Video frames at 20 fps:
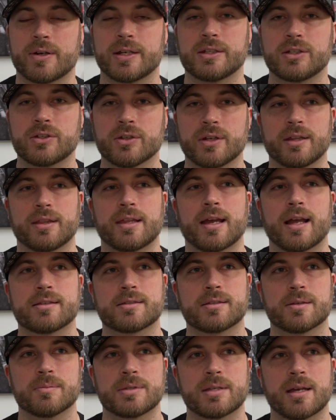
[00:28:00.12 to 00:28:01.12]
good at that
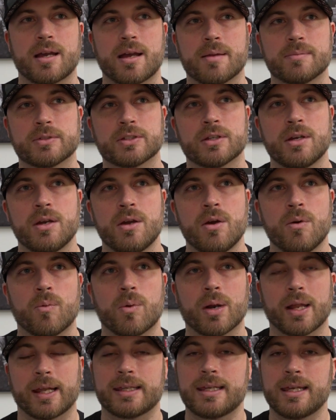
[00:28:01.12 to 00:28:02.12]
sometimes,
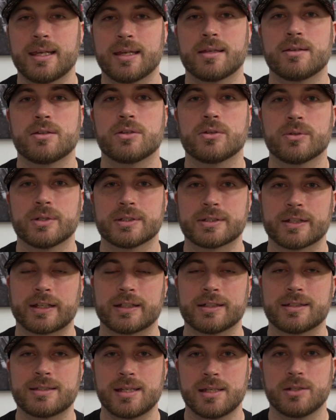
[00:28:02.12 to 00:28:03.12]
what I can do is I can
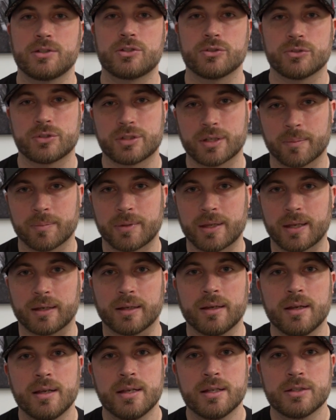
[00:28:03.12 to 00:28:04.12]
teach you something.
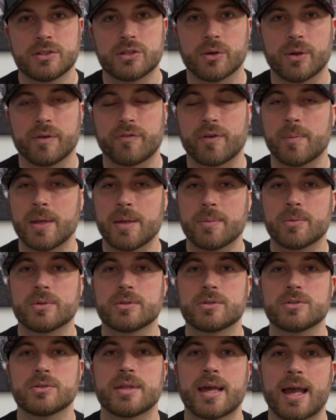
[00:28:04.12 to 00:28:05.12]
So if I'm able to
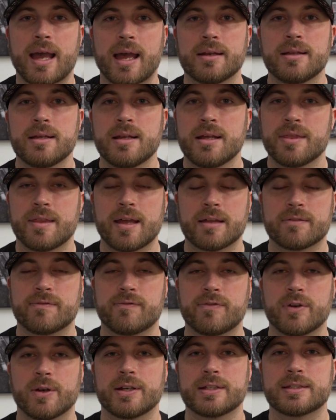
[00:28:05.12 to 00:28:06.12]
do that, that's
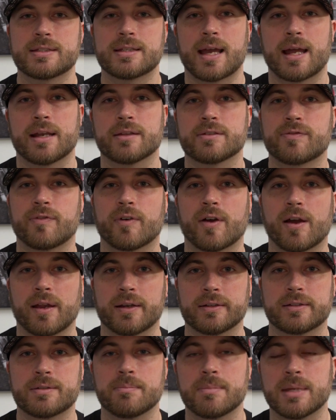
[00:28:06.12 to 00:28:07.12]
very satisfying
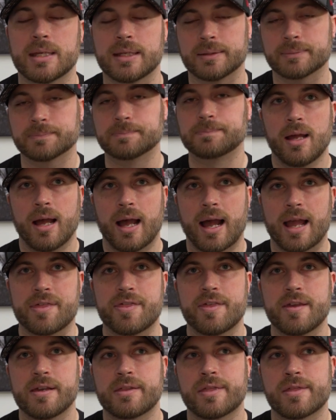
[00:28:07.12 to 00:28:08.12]
to me. I
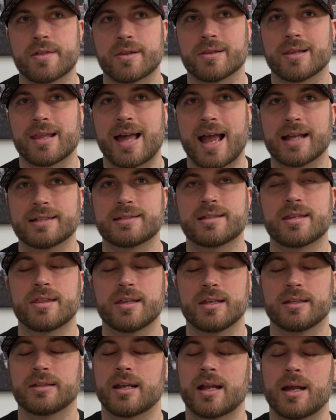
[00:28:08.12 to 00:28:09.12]
think the last
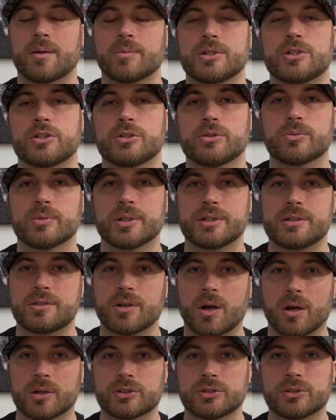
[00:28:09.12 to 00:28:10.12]
thing that I would do with
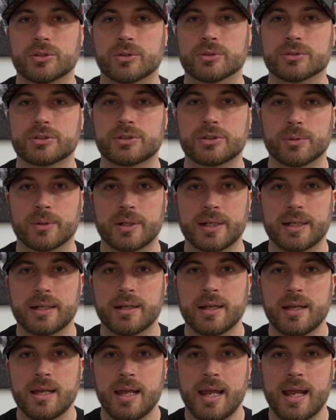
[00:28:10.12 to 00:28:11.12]
Dark Souls 3
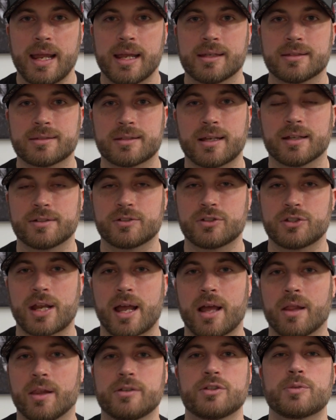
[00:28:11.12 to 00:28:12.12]
is a
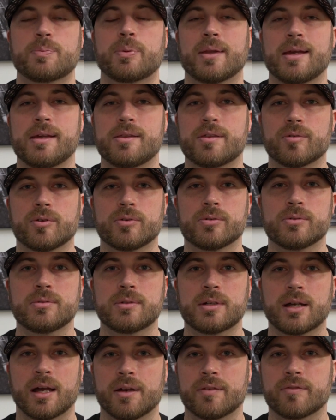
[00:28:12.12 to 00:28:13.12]
challenge playthrough,
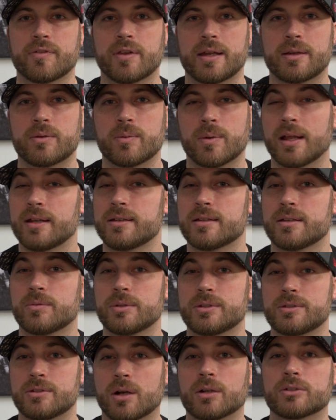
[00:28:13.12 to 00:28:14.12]
kind of like what I did
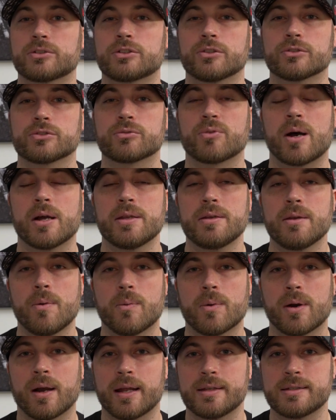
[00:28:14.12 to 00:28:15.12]
with Dark Souls 1,
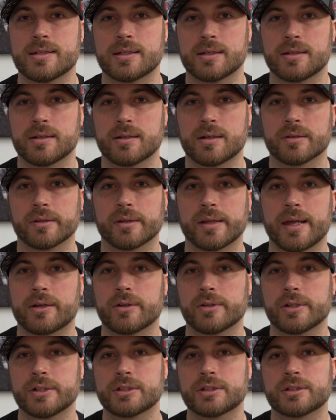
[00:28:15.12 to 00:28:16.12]
where I did a
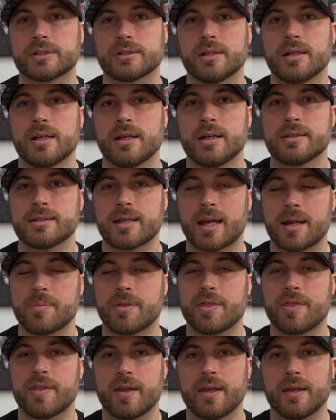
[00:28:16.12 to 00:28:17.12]
Legolas type
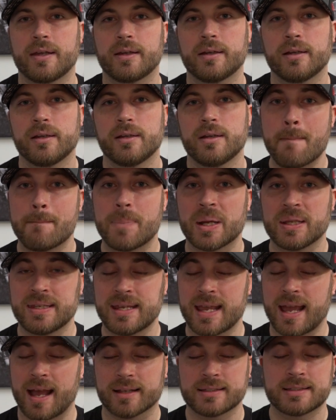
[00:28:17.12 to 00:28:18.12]
thing. But
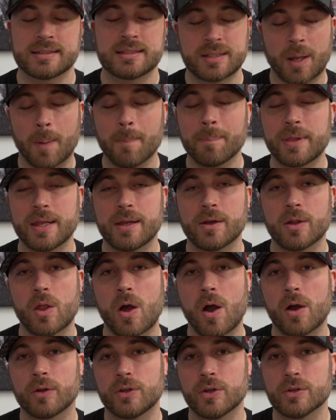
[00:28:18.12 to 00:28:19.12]
yeah, something
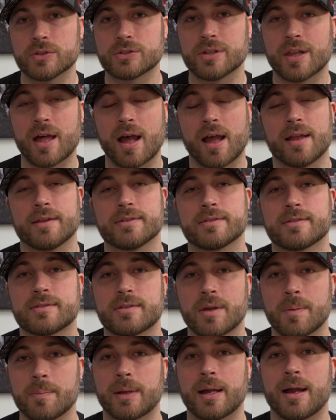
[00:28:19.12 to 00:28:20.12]
along those lines,
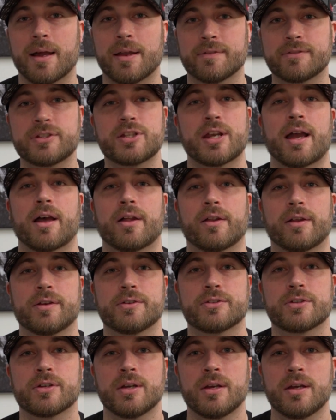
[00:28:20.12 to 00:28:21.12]
some kind of
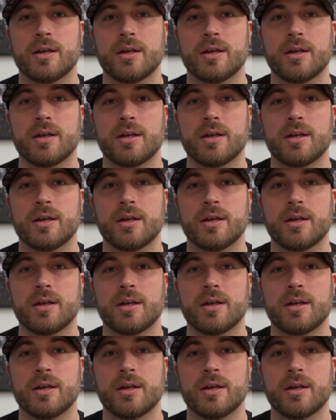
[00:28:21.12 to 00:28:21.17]
challenge